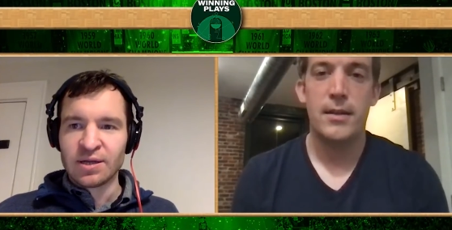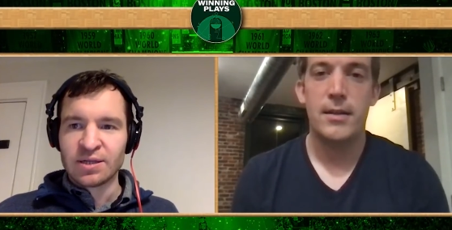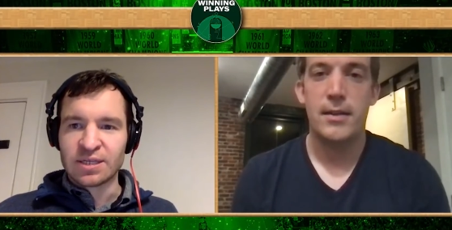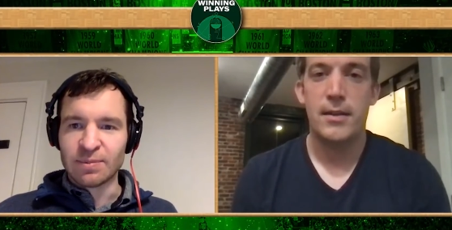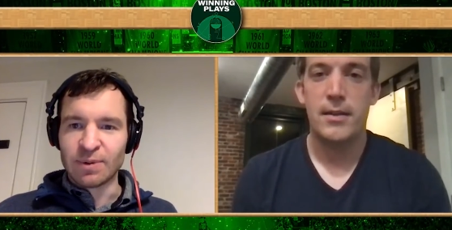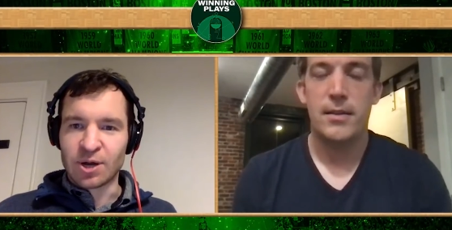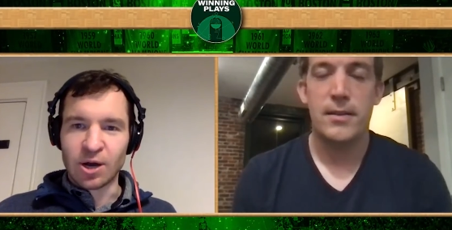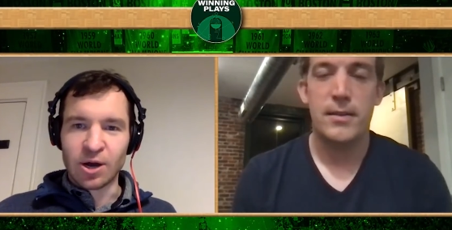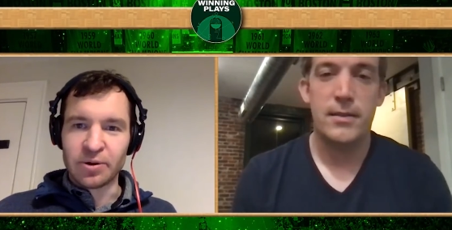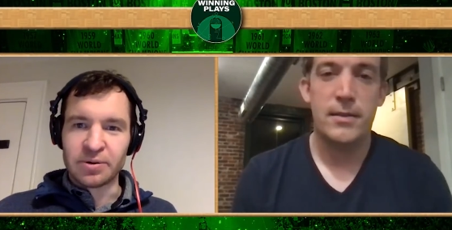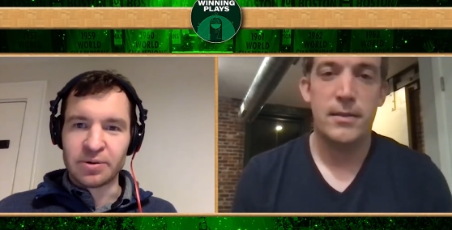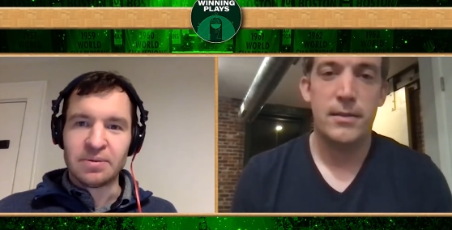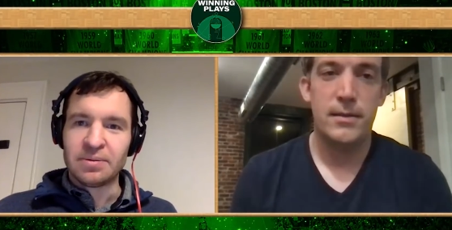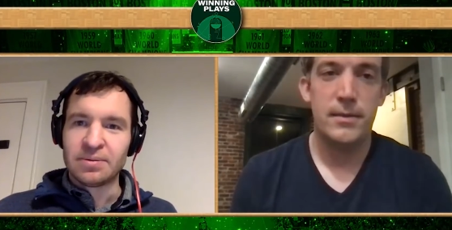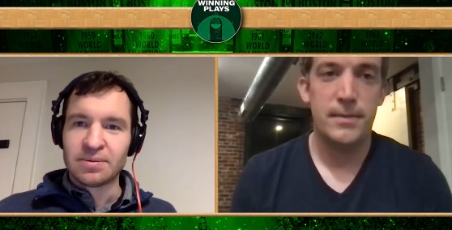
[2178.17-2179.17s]
Speaker 1: Tim
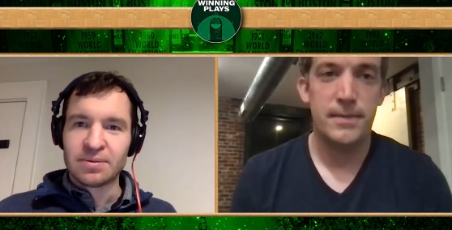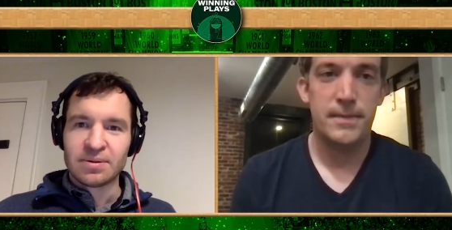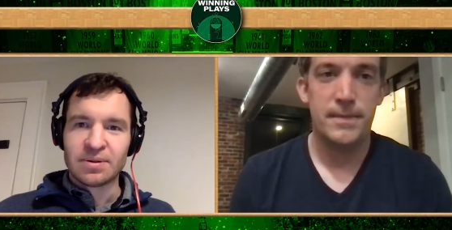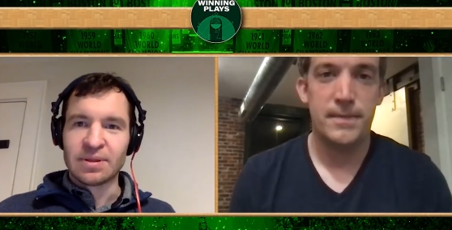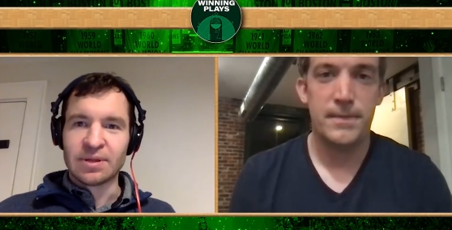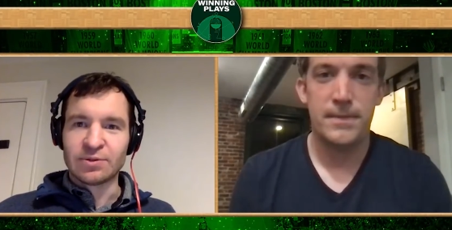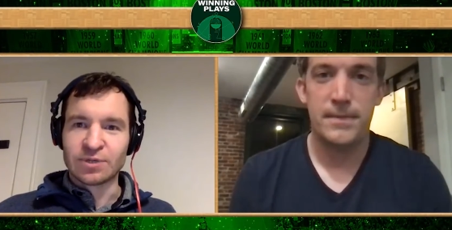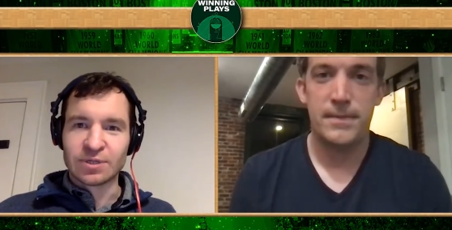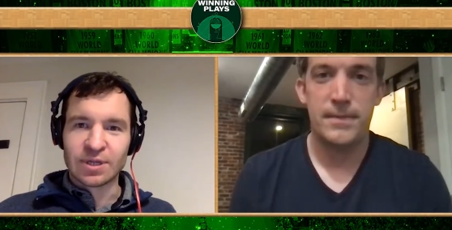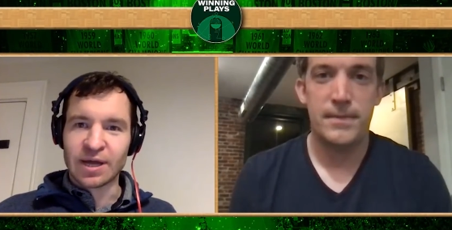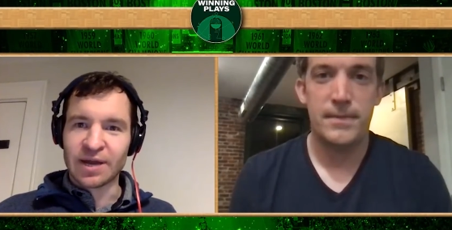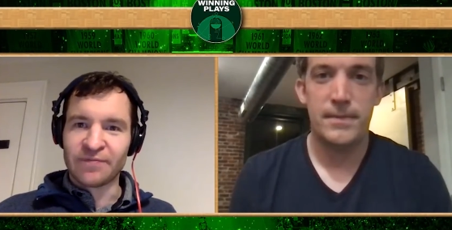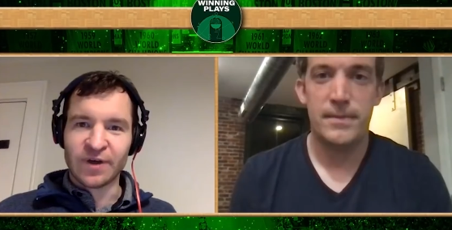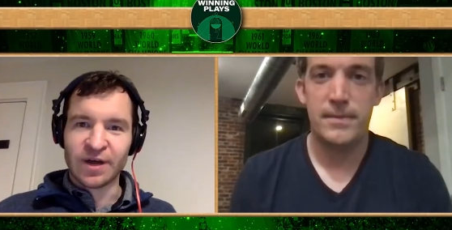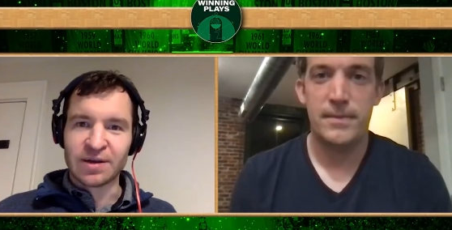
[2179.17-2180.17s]
McKone, this was a lot
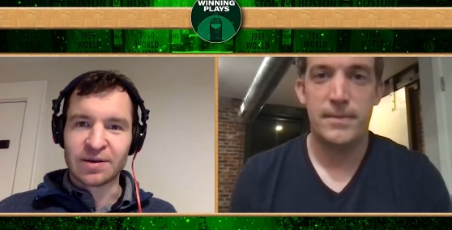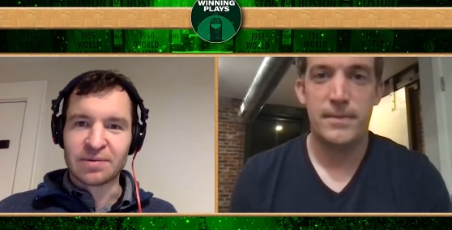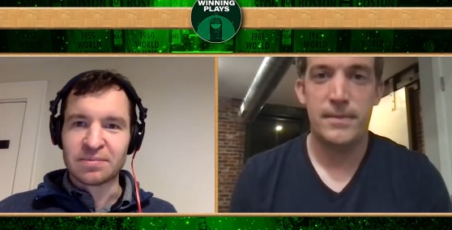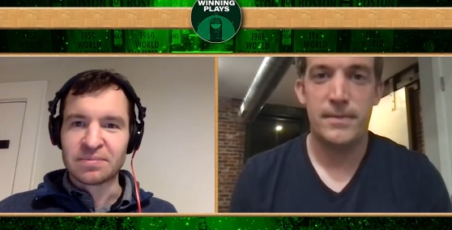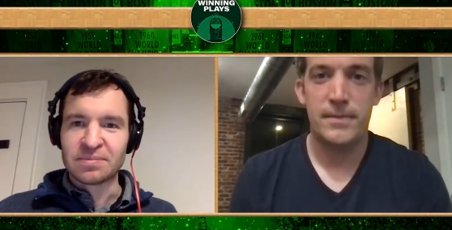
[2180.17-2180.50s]
of fun.